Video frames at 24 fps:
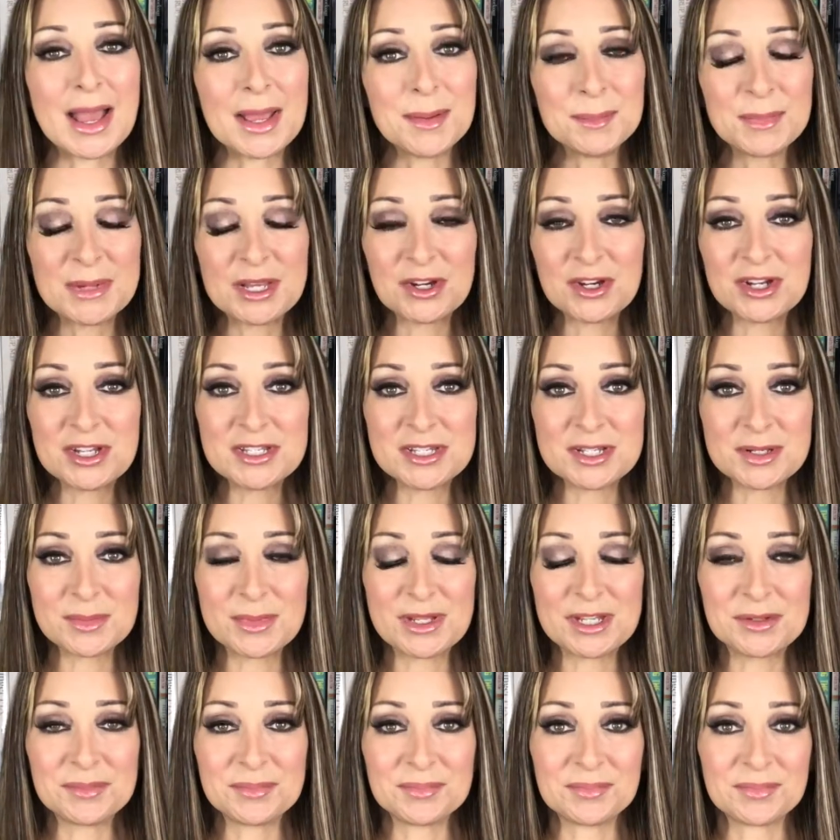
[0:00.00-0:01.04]
I'm Mary
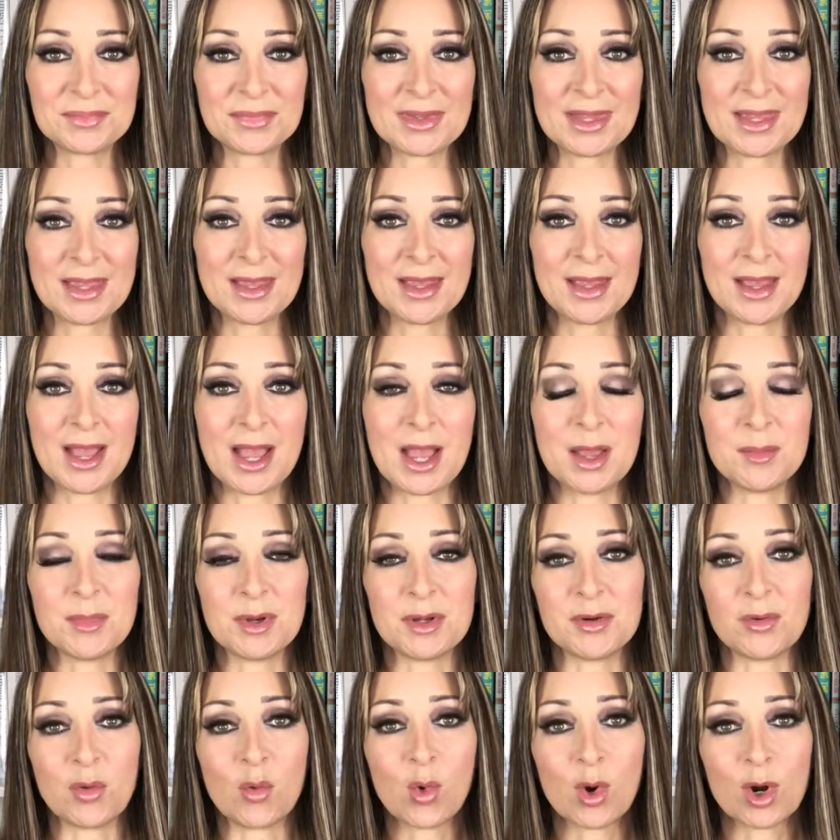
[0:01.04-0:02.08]
Dittman. I'm
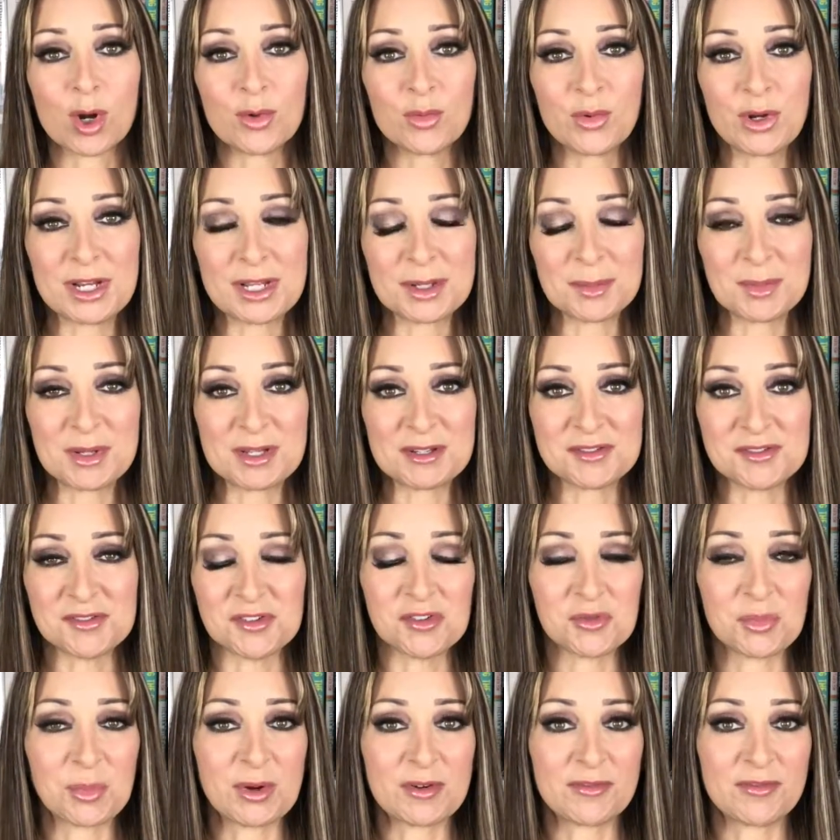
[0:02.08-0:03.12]
an award-winning
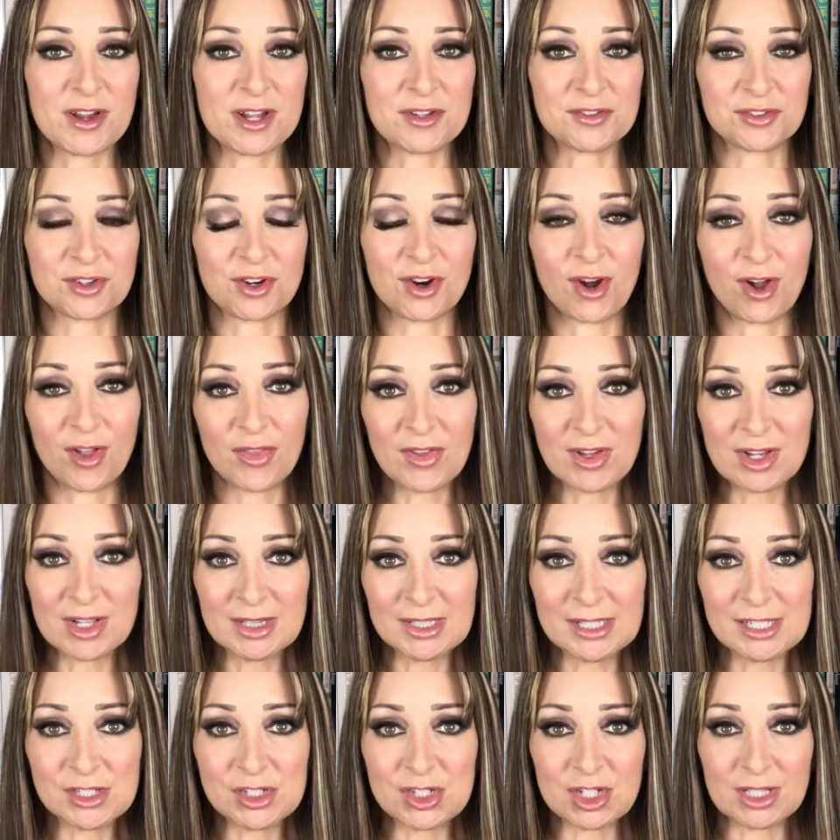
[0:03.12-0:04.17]
business professor on the
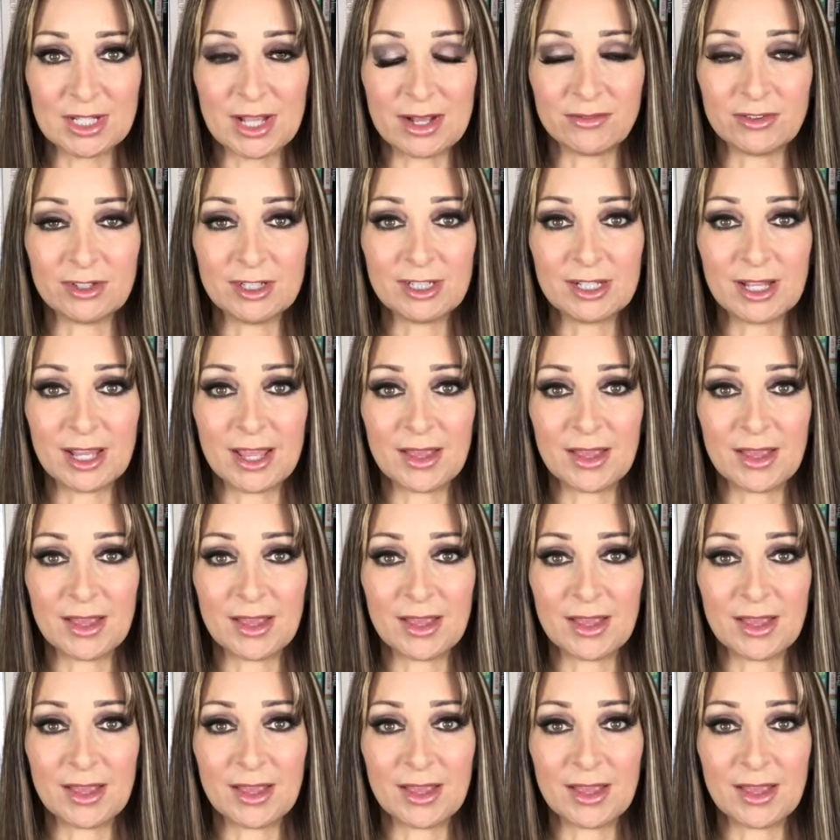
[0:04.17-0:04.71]
collegiate level